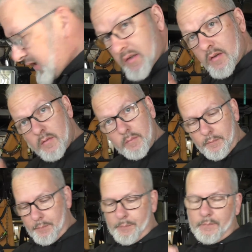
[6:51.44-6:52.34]
going to
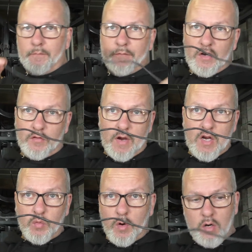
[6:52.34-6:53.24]
fit a
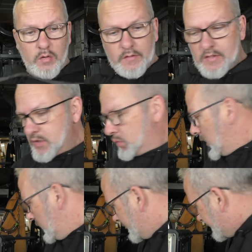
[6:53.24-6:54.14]
ground wire on this as
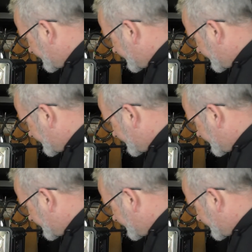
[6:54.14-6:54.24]
well.